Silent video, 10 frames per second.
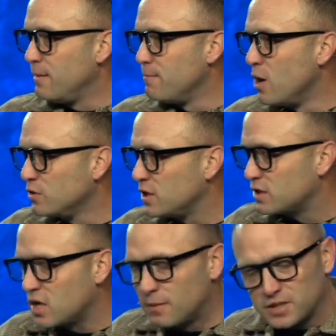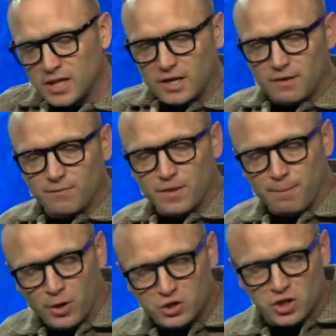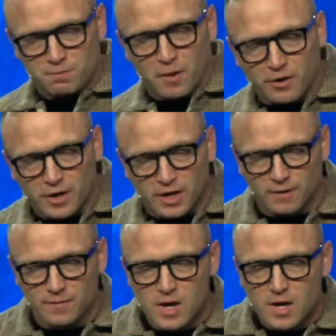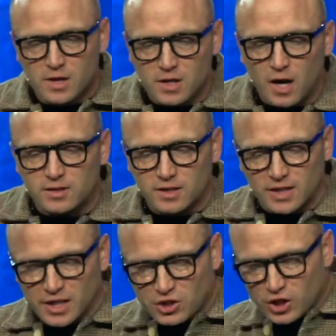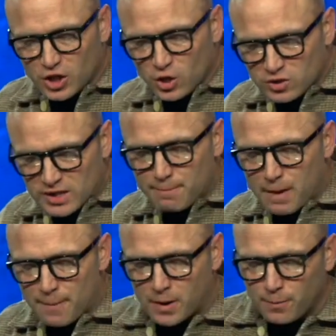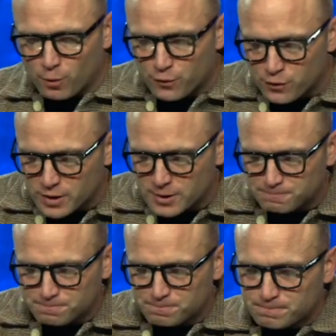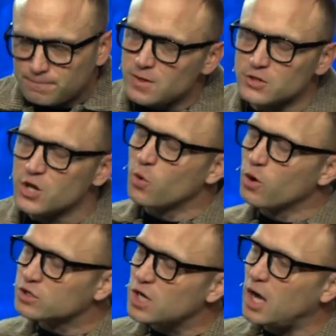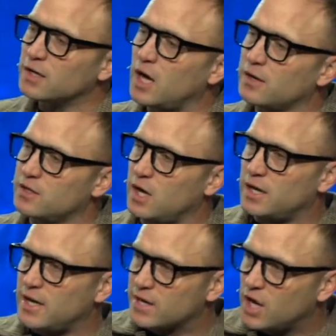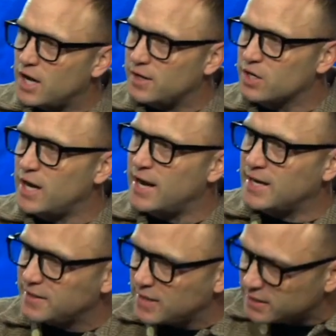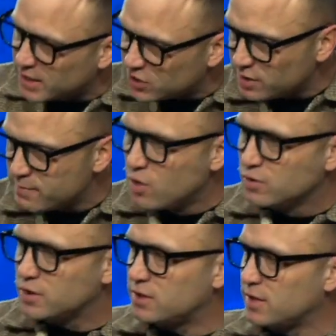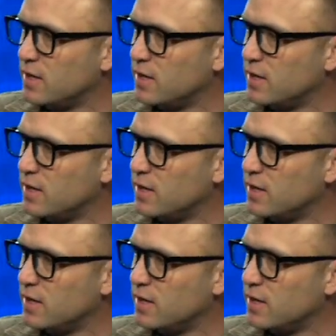And Moses comes in, and the bush is burning, and God says, I need you to go set my people free. So in other words, God had to get the attention of Moses.